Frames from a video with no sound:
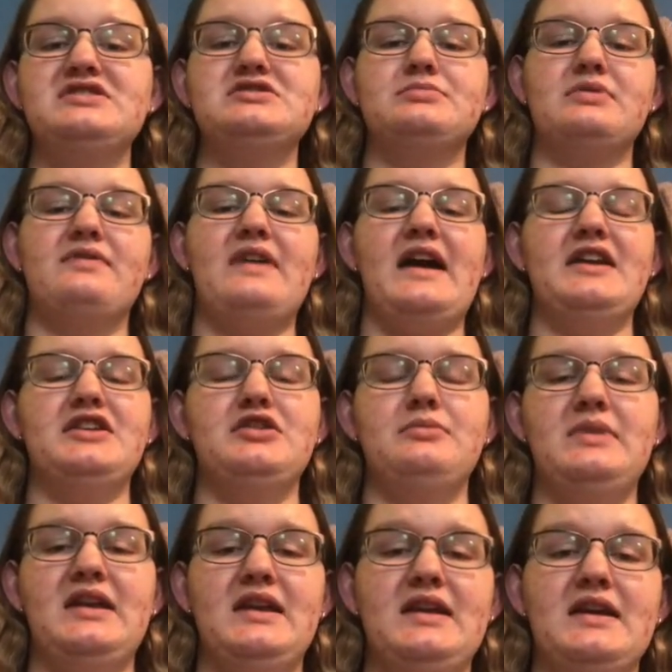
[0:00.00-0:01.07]
to provide
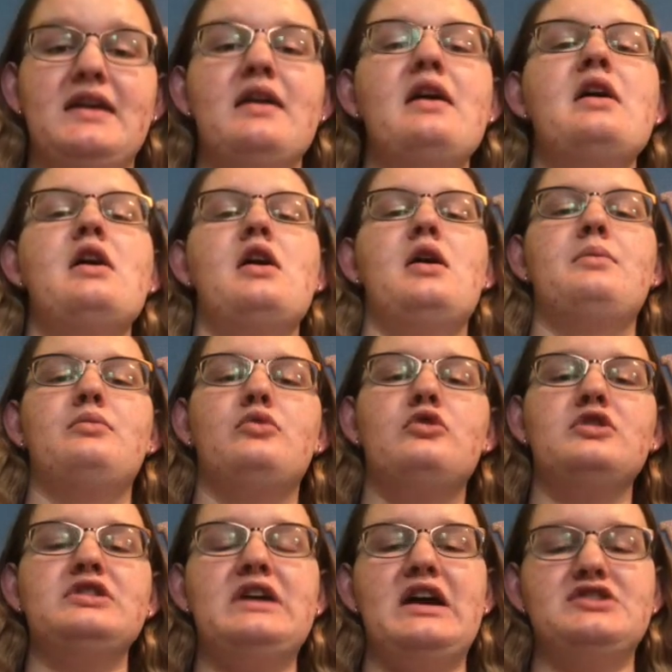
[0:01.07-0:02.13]
humidity, a
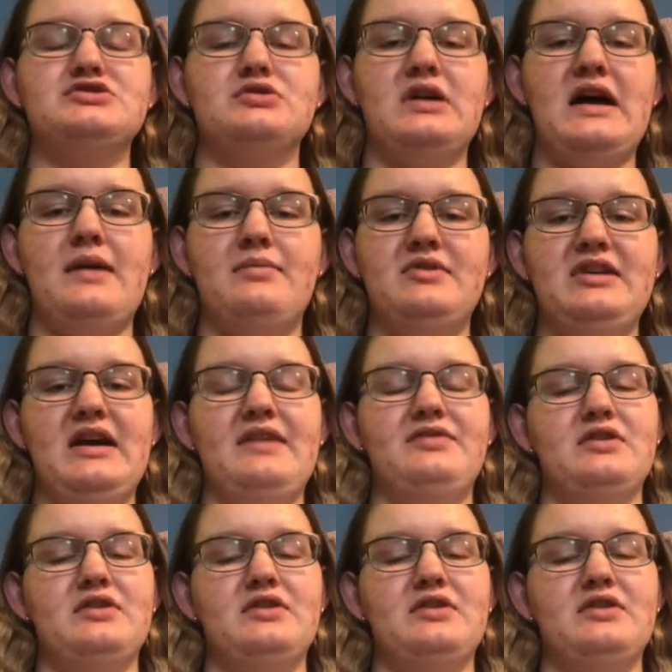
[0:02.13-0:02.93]
more natural habitat.